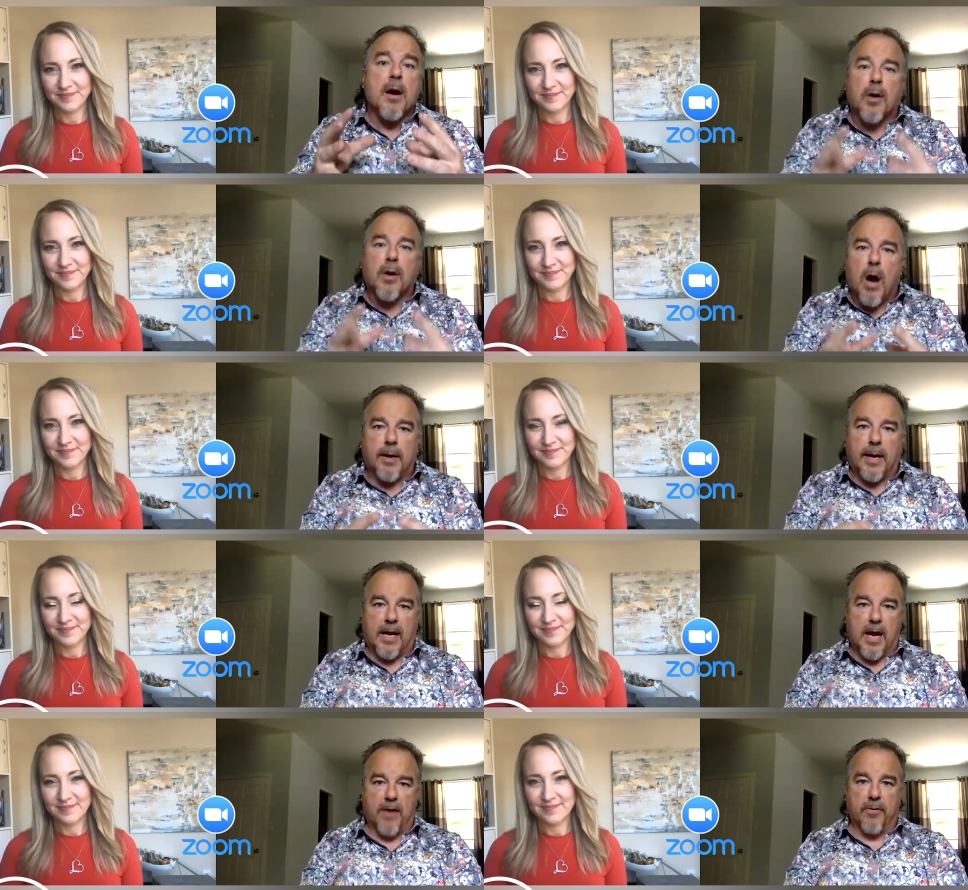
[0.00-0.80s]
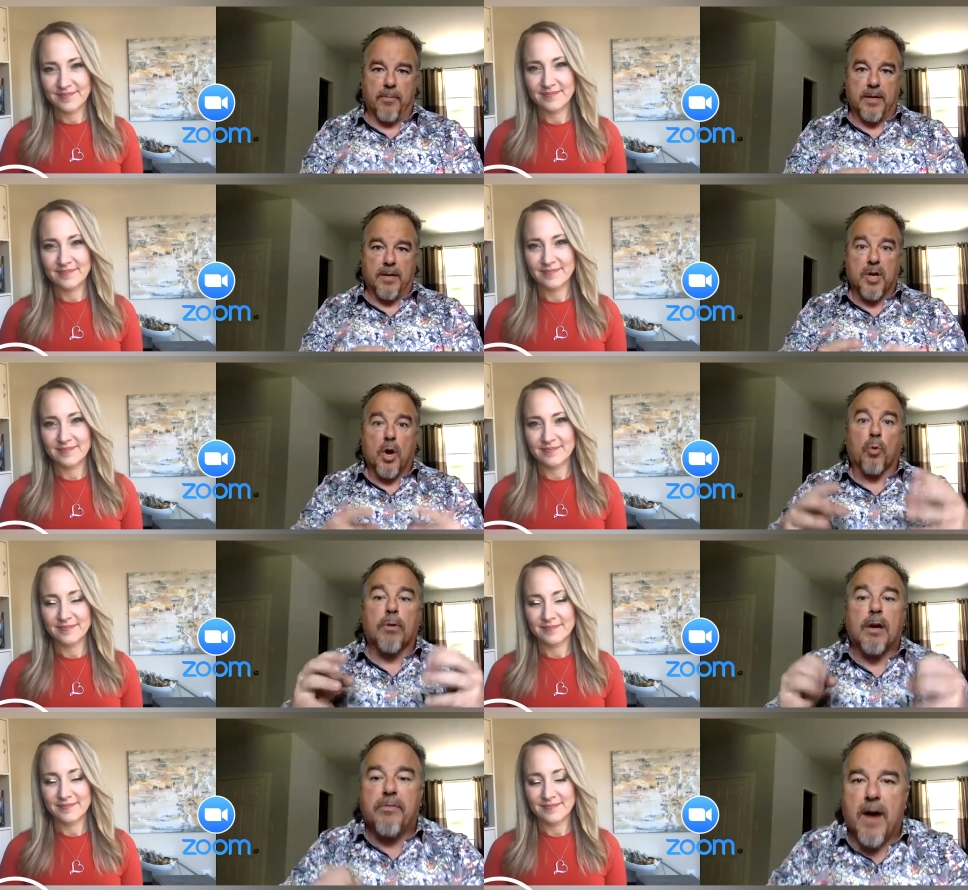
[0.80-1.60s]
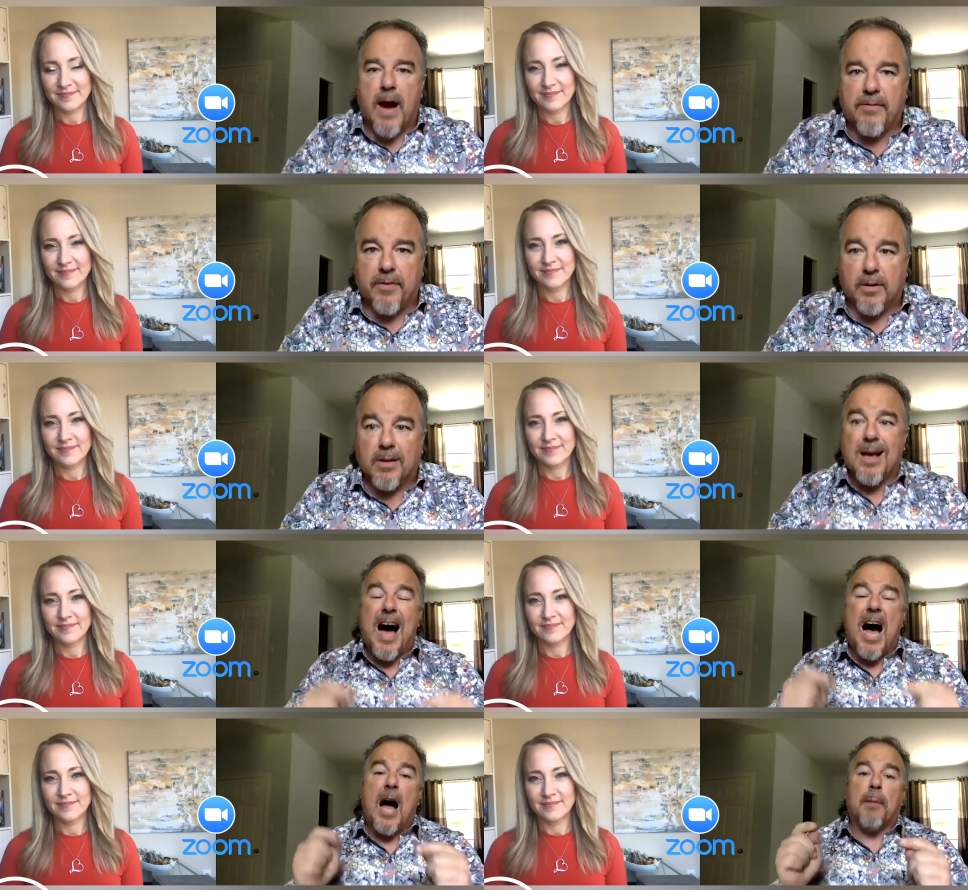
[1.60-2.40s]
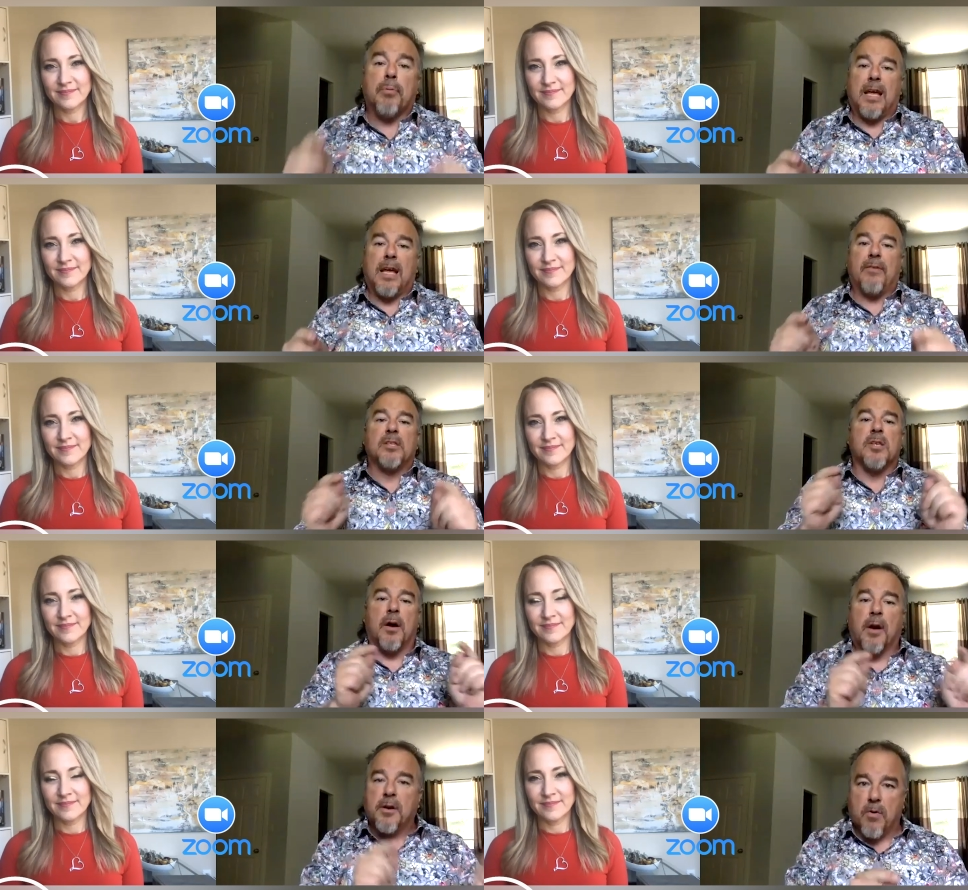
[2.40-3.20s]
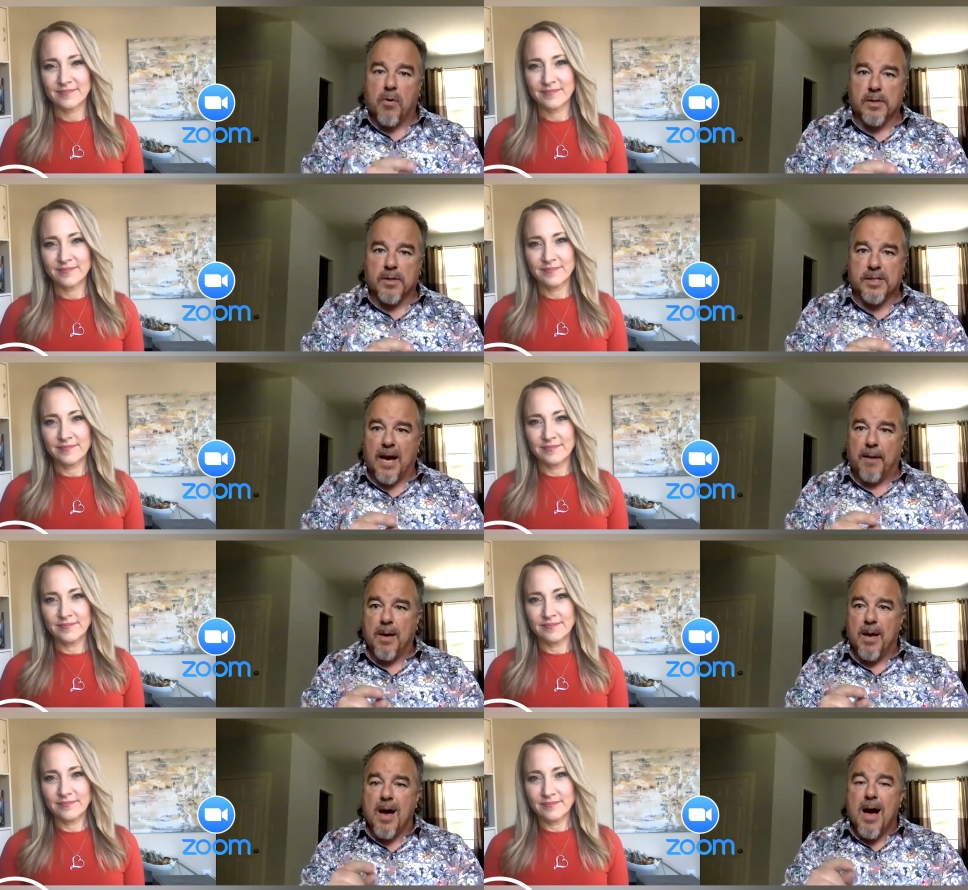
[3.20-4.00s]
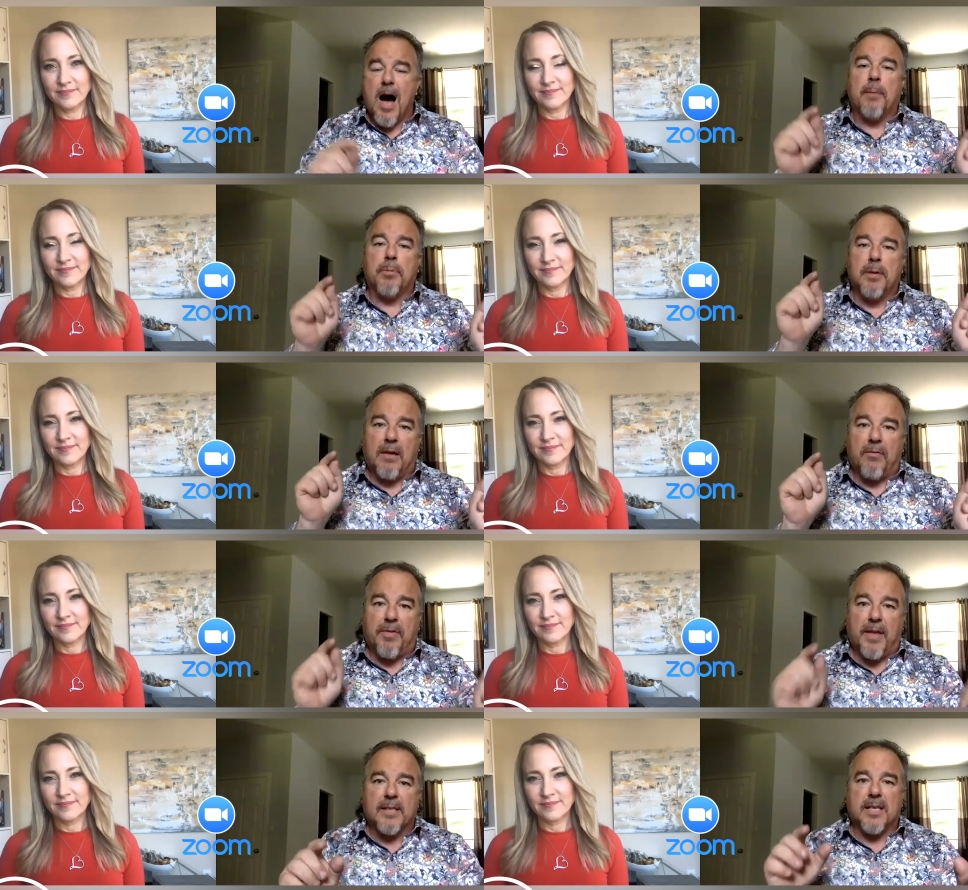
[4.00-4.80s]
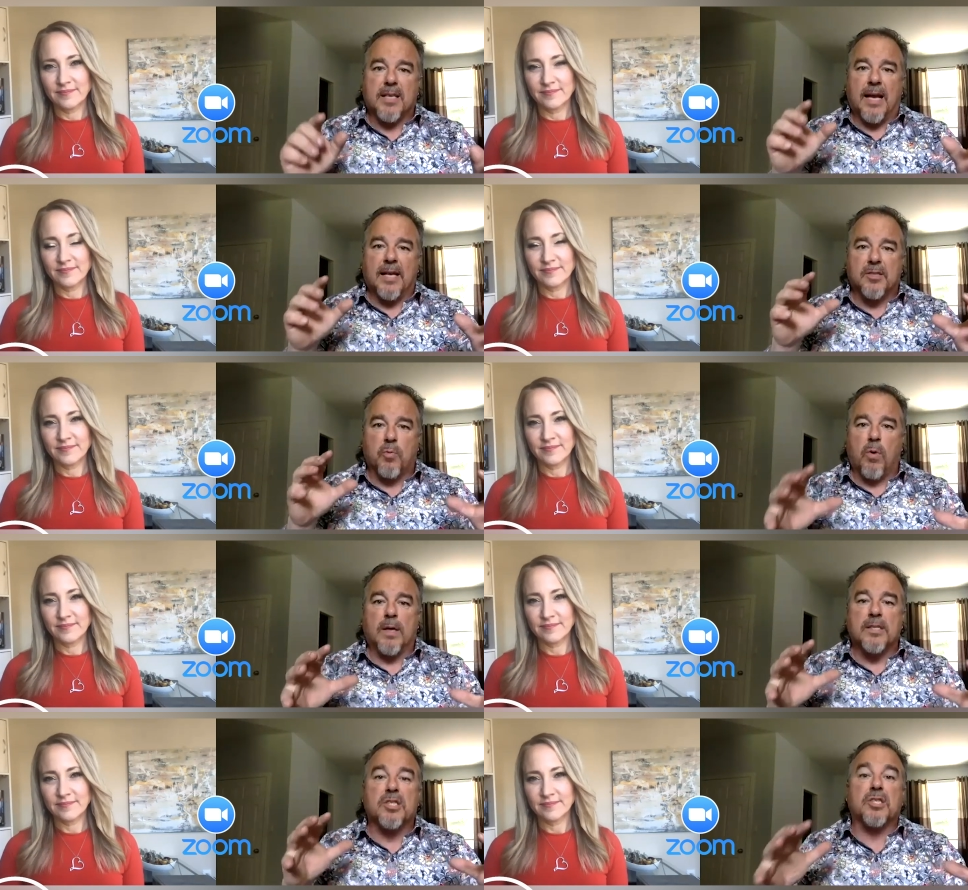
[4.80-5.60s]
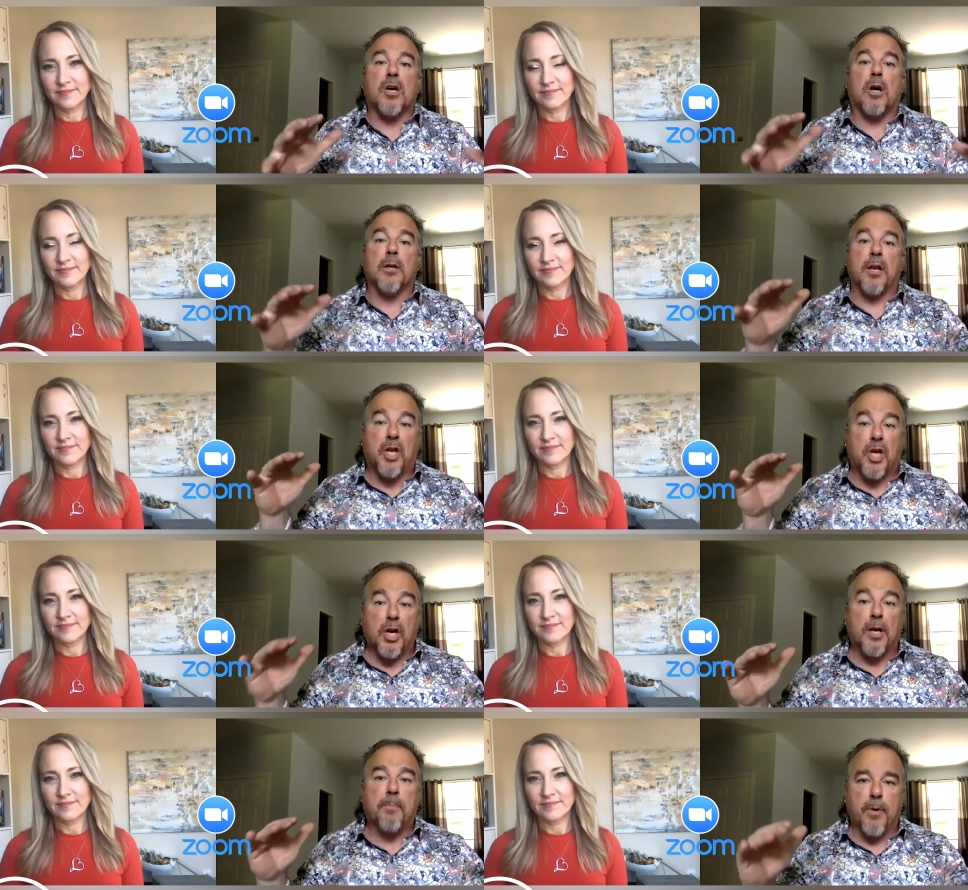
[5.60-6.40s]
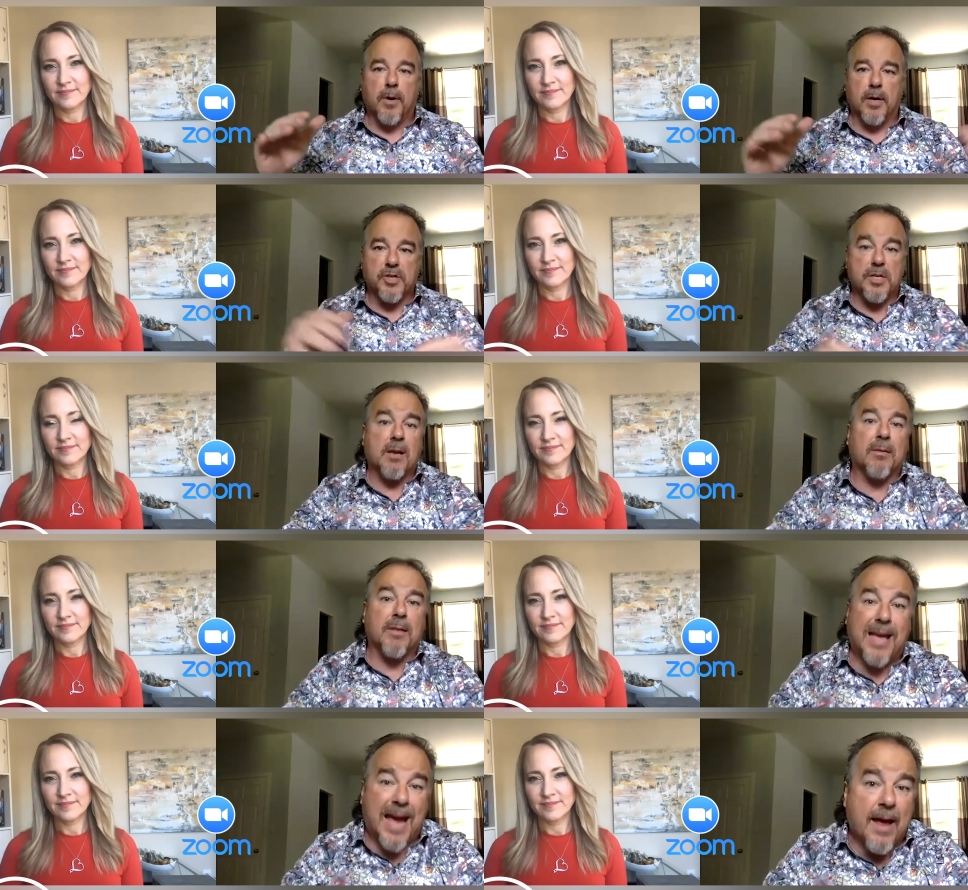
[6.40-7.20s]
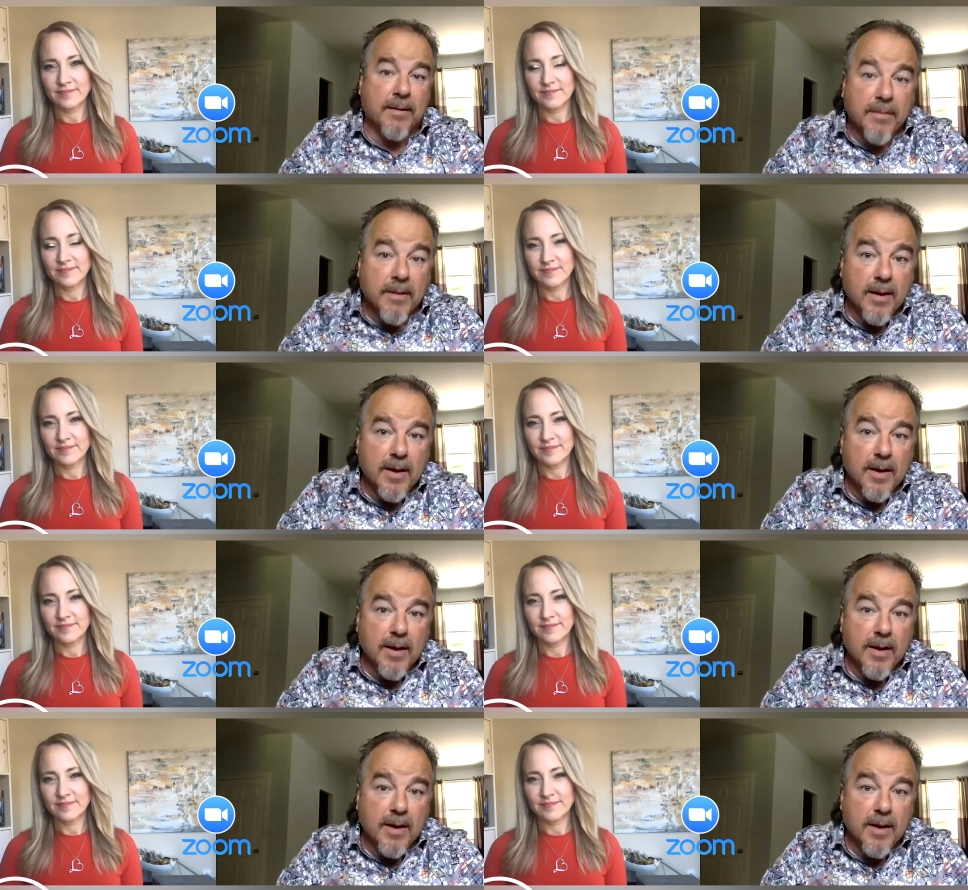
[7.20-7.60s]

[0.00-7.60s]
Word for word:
Speaker 1: godly government, revival, I believe it's on our doorstep. I believe this is one solid good push near the end